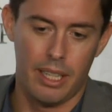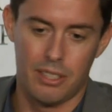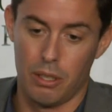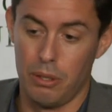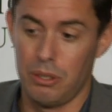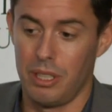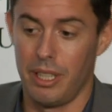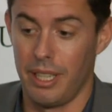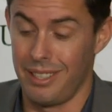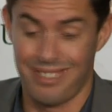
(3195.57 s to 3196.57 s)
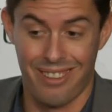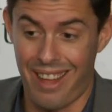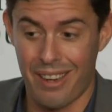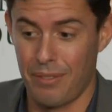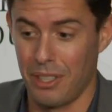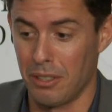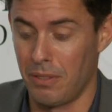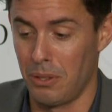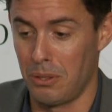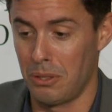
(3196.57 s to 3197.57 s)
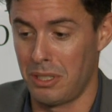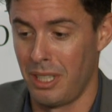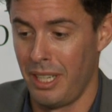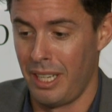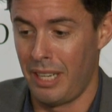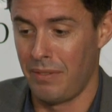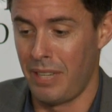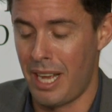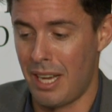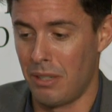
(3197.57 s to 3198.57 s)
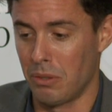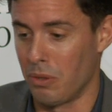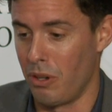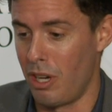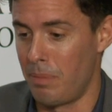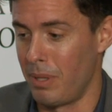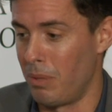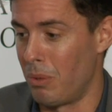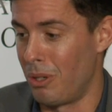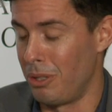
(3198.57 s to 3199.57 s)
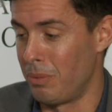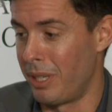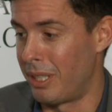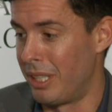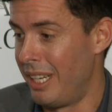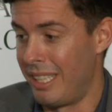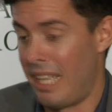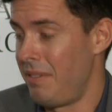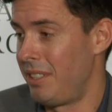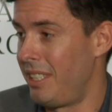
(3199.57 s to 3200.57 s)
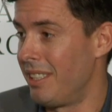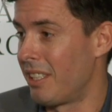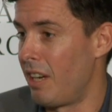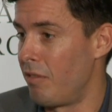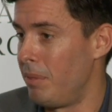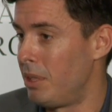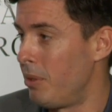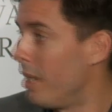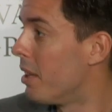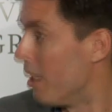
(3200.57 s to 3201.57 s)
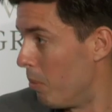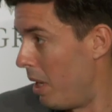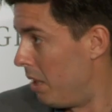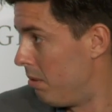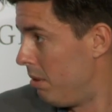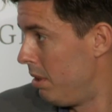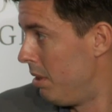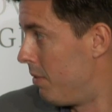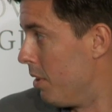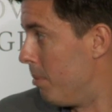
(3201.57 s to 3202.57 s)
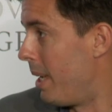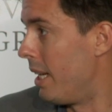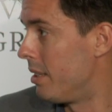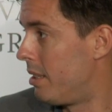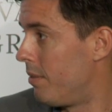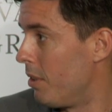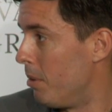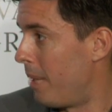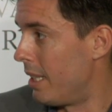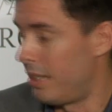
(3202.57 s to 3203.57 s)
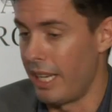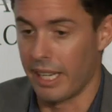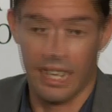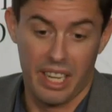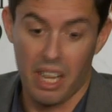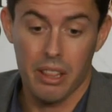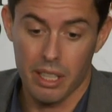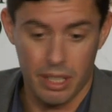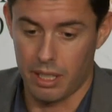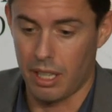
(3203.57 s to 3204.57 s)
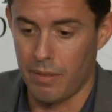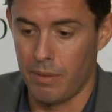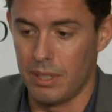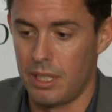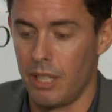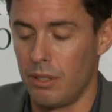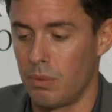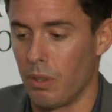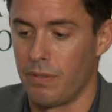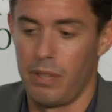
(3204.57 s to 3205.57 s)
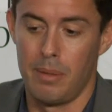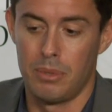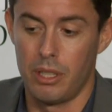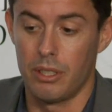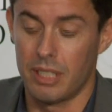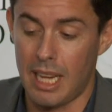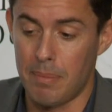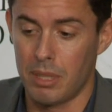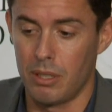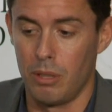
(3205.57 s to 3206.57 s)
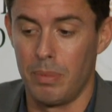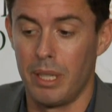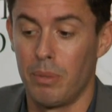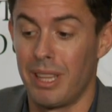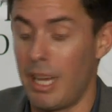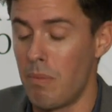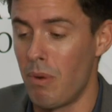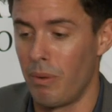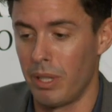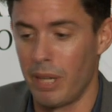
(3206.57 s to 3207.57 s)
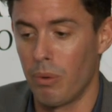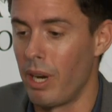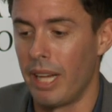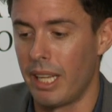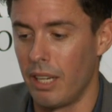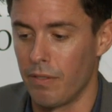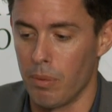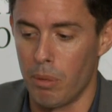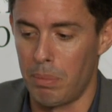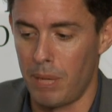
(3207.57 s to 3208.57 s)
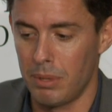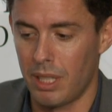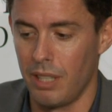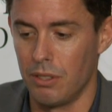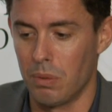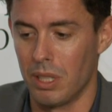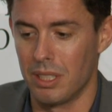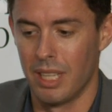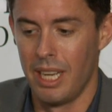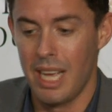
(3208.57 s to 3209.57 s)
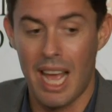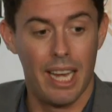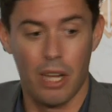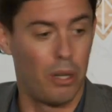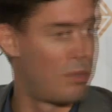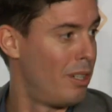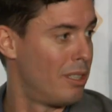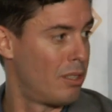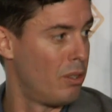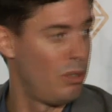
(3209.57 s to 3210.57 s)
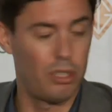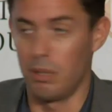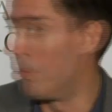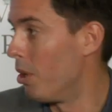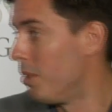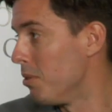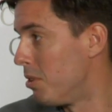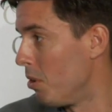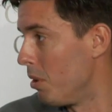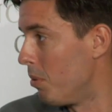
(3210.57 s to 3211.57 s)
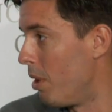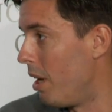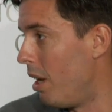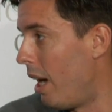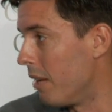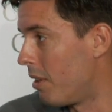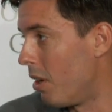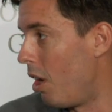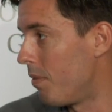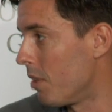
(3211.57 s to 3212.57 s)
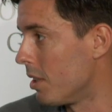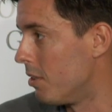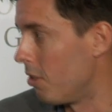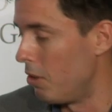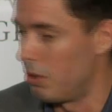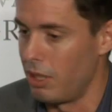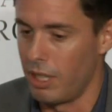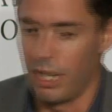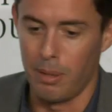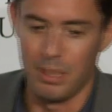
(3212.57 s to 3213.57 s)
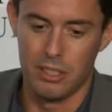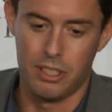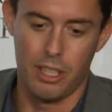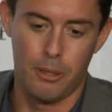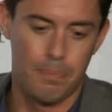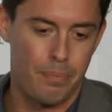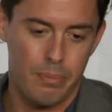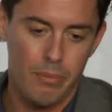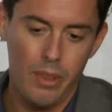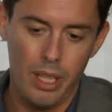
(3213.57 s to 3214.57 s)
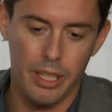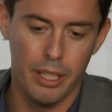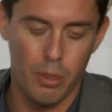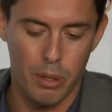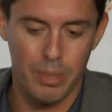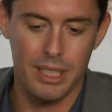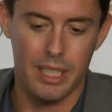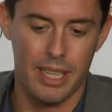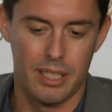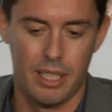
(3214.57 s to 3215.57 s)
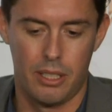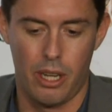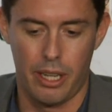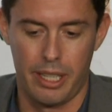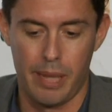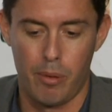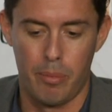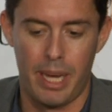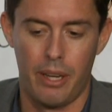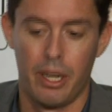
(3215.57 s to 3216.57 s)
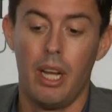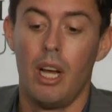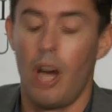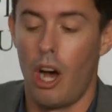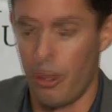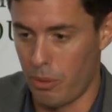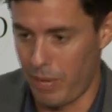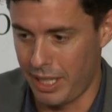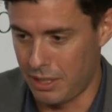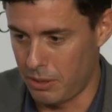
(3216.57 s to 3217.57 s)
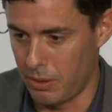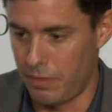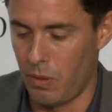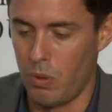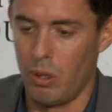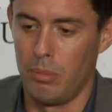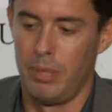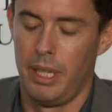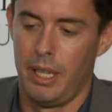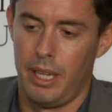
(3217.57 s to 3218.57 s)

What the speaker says: solution to this. A lot of young voters have now grown up in a world where they haven't seen the government do anything well. For the past decade, nothing the government's done's worked for them, so they're skeptical. But what they were not getting from Republicans was any alternate solution. Bernie was the only one out there offering a solution to them. And so, you know, when we tested talking to them about other ways to reform